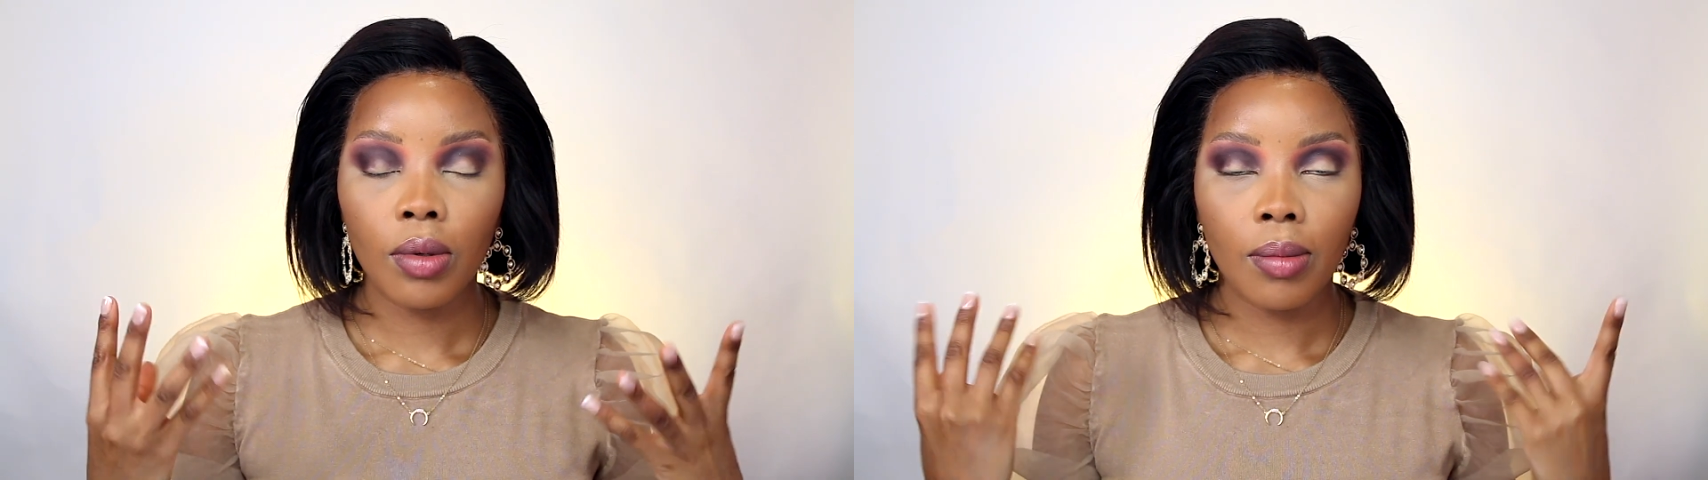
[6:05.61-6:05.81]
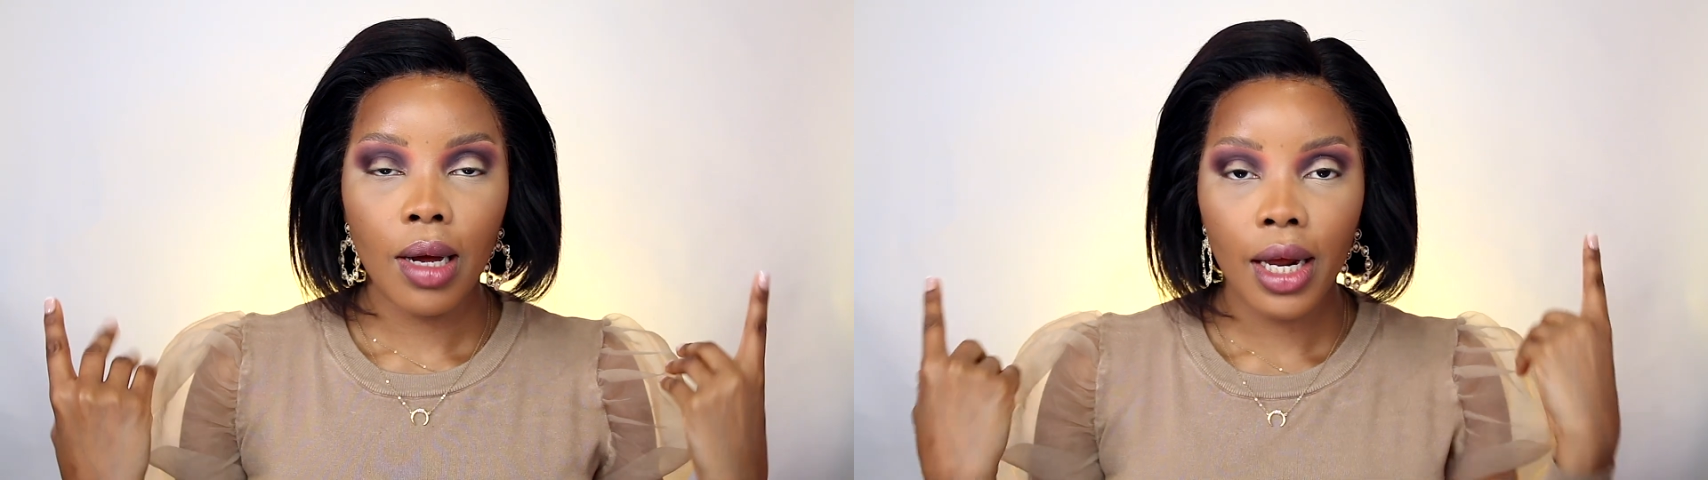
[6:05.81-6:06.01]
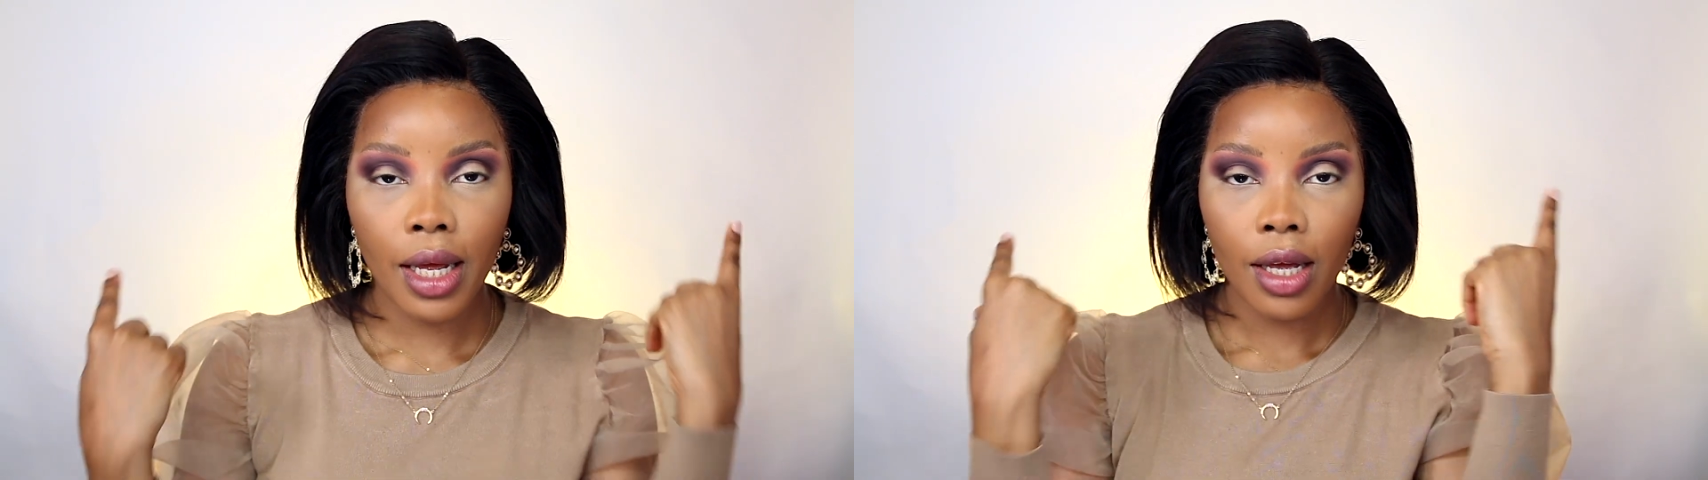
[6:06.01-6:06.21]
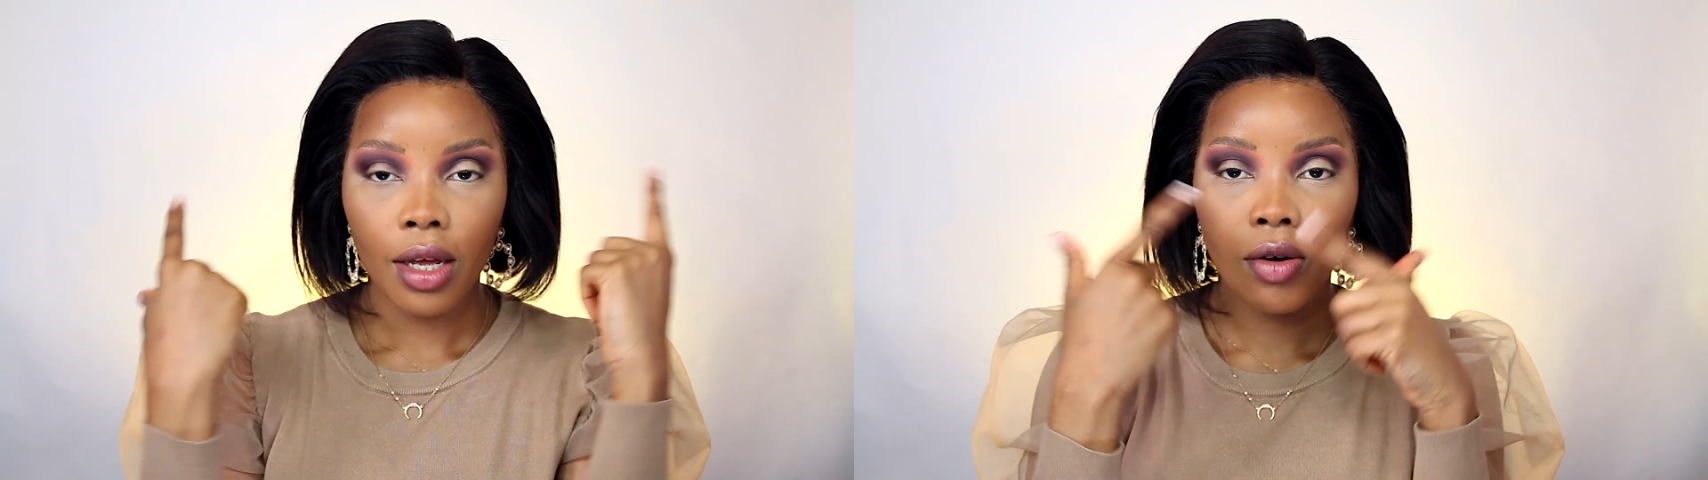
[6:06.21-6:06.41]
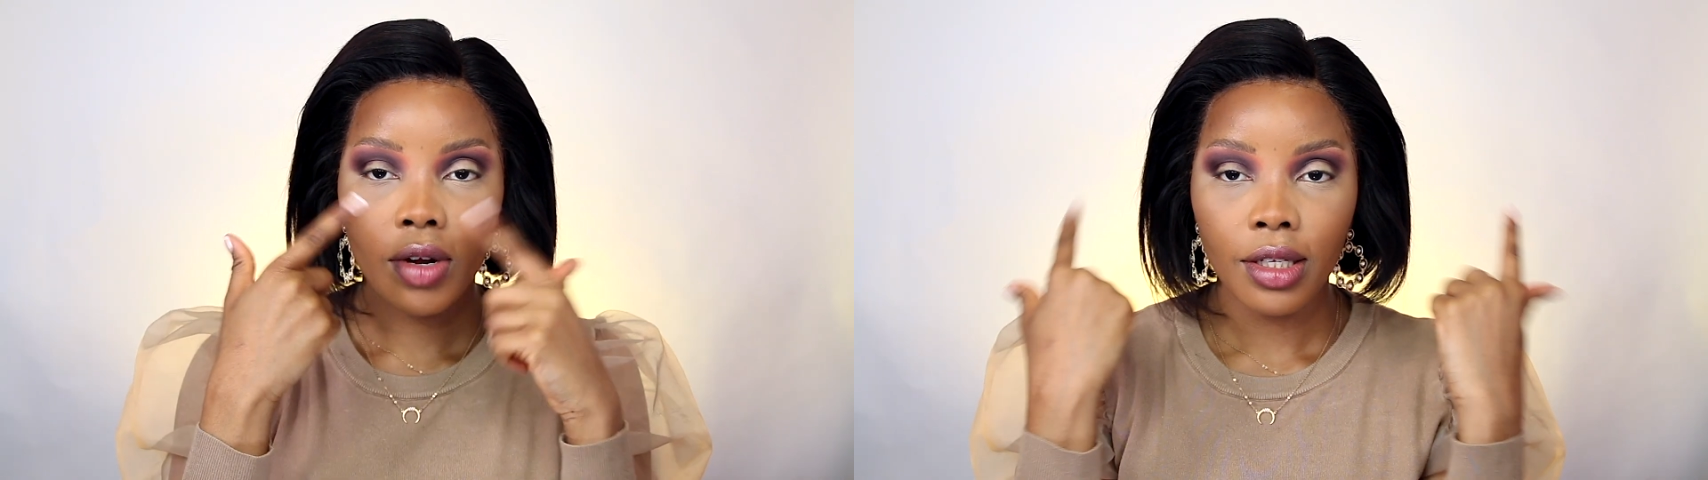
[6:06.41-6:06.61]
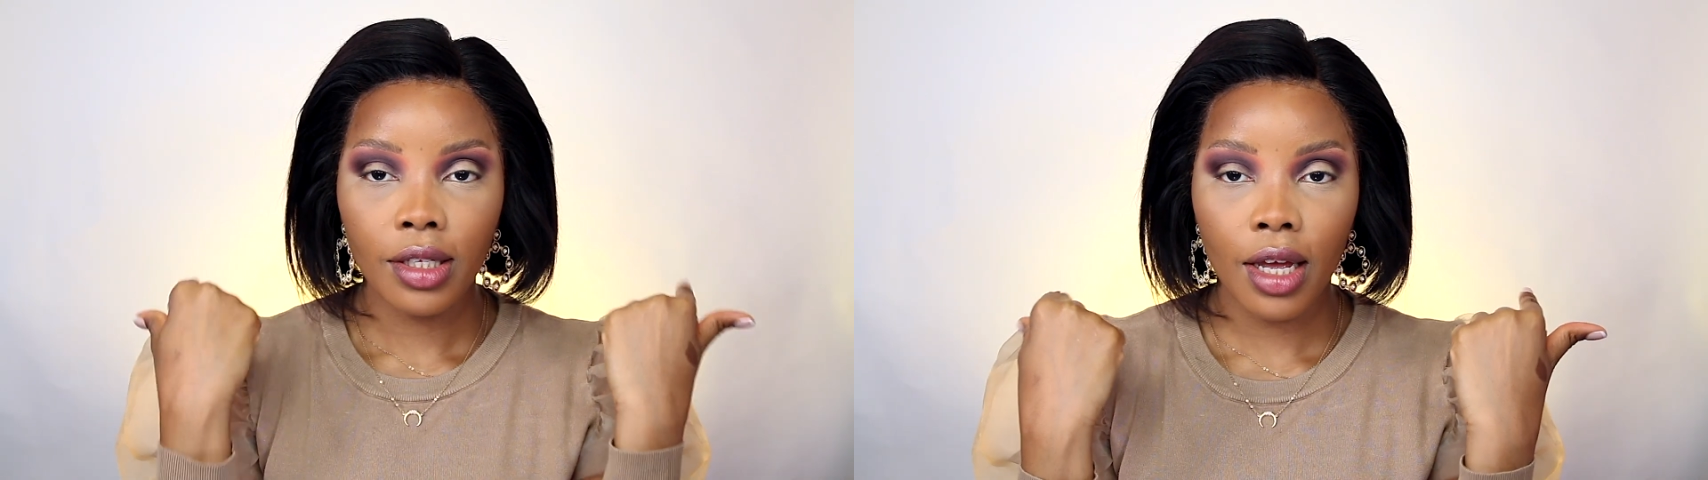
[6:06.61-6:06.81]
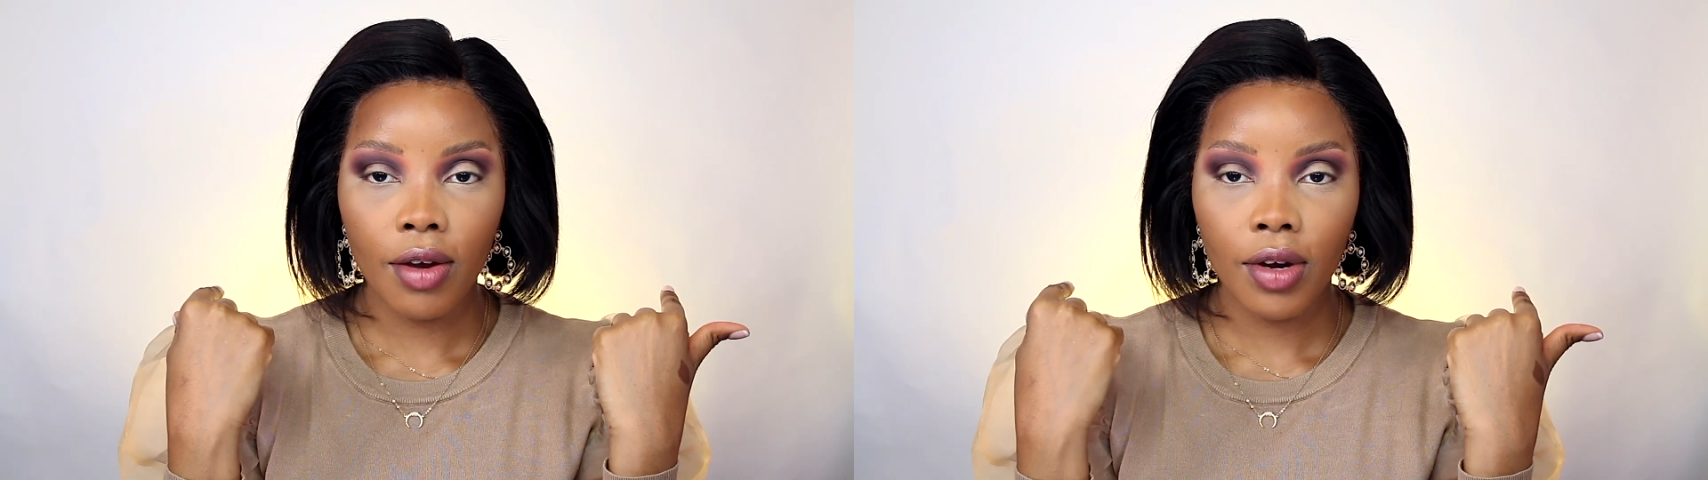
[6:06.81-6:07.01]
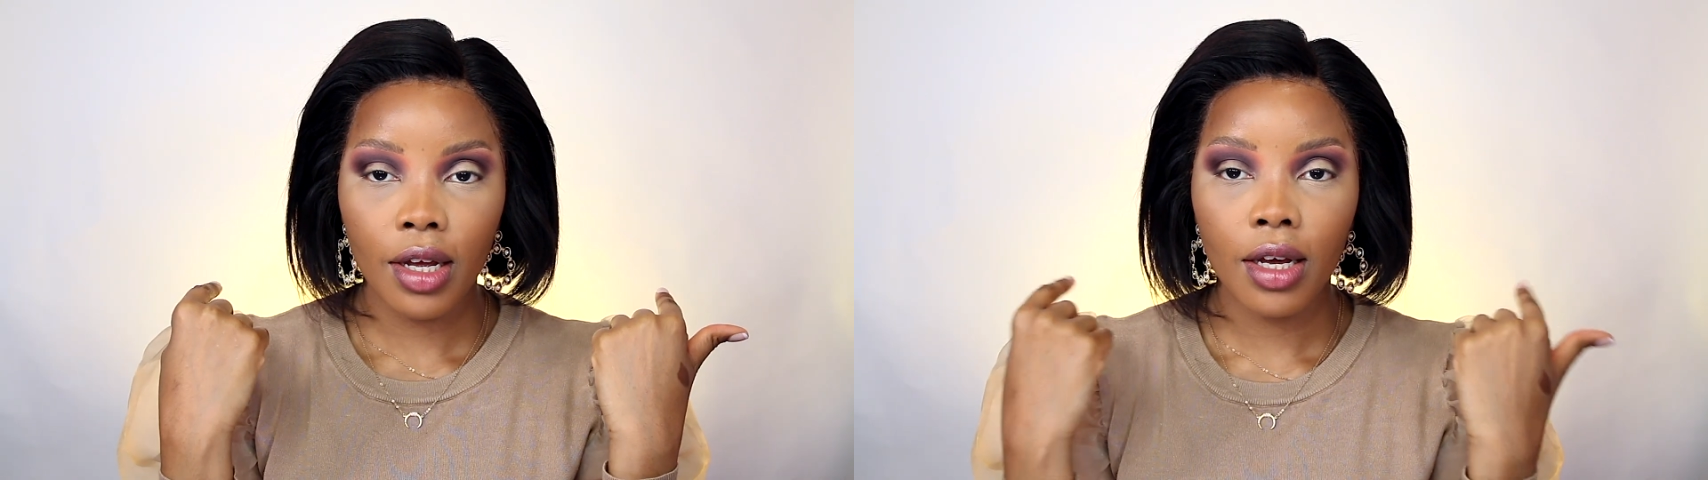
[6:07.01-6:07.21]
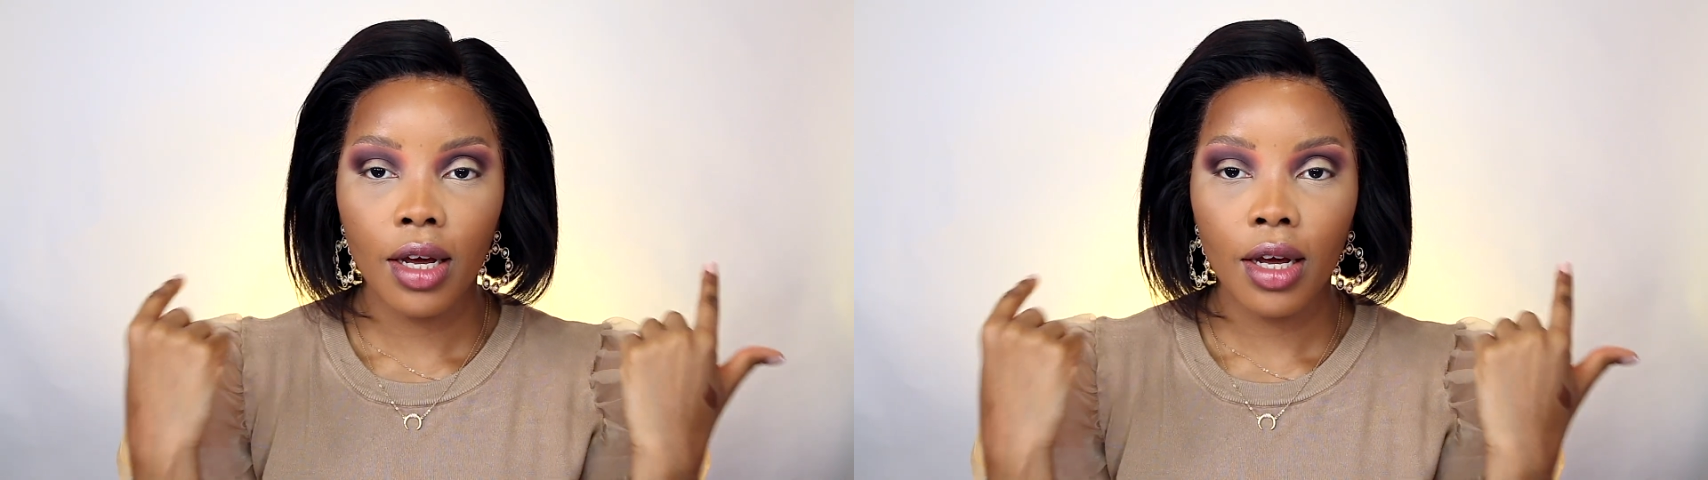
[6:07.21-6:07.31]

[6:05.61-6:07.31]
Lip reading: my crease area,